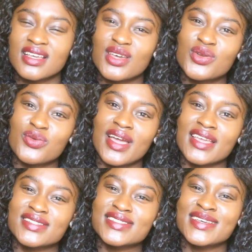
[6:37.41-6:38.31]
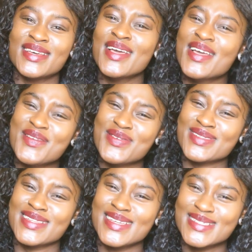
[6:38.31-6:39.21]
I don't know why it's for
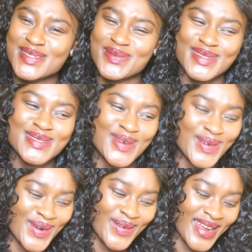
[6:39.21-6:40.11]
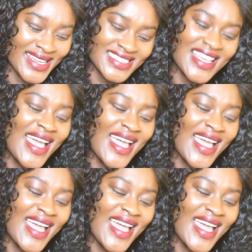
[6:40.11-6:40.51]
the need to be so correct.